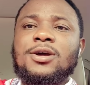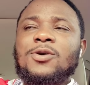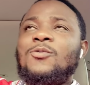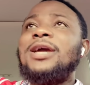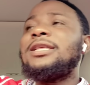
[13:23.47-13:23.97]

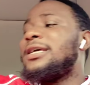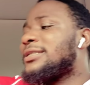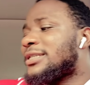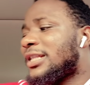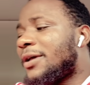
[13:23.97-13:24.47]
When he's
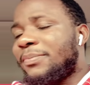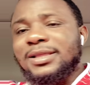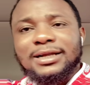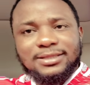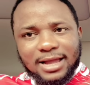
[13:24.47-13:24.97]
sleeping
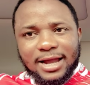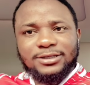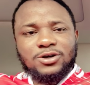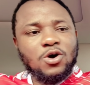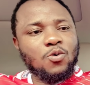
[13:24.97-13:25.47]
at
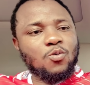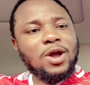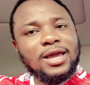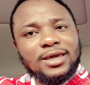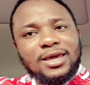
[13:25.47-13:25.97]
night,
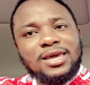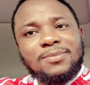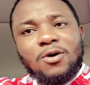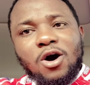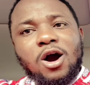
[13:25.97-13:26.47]
wake
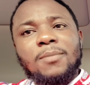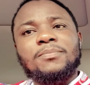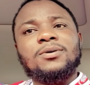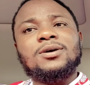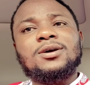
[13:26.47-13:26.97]
him
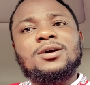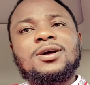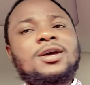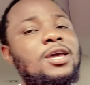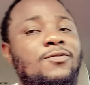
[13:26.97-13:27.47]
up.
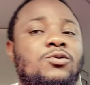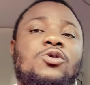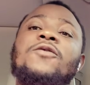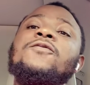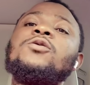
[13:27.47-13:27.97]
If you
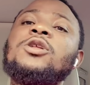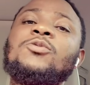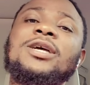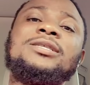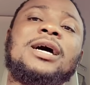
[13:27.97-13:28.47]
know fully
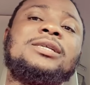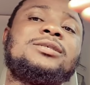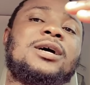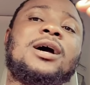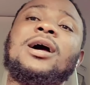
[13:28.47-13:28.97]
well that
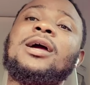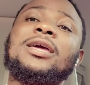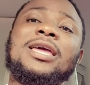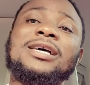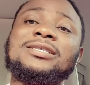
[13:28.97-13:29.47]

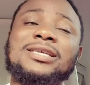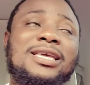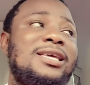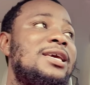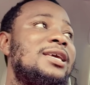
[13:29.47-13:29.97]
he has
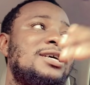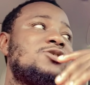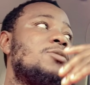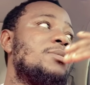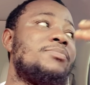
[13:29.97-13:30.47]

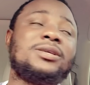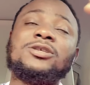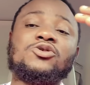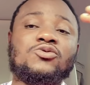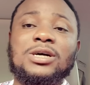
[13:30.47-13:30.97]
not been
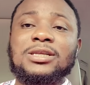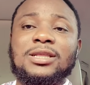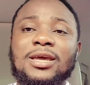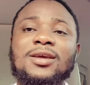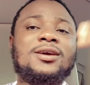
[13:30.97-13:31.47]
busy throughout the
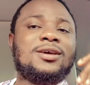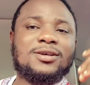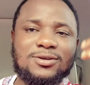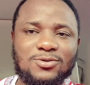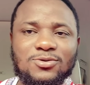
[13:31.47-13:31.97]
day,
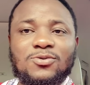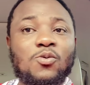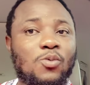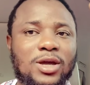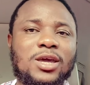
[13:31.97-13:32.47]
no,
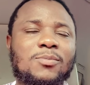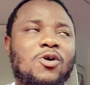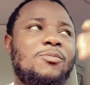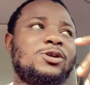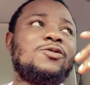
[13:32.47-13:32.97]
wake him
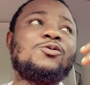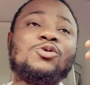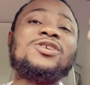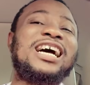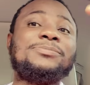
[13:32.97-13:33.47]
up. But if you
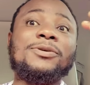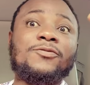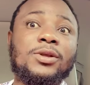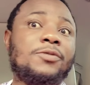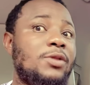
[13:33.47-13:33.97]
know he has been
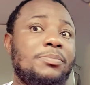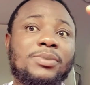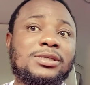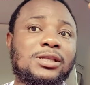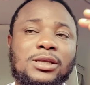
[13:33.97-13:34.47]
really, really
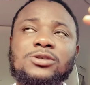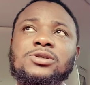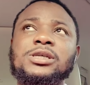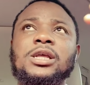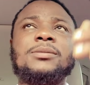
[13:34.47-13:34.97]
busy, need to
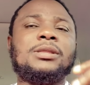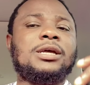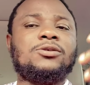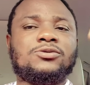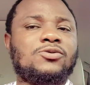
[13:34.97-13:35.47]
sleep,
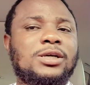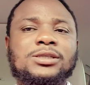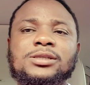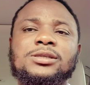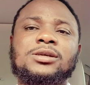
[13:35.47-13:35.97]
then you should
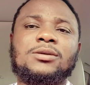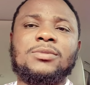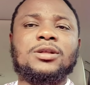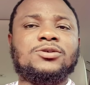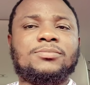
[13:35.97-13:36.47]
assist him
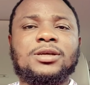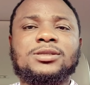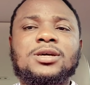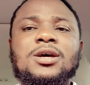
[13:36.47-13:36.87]
a little bit.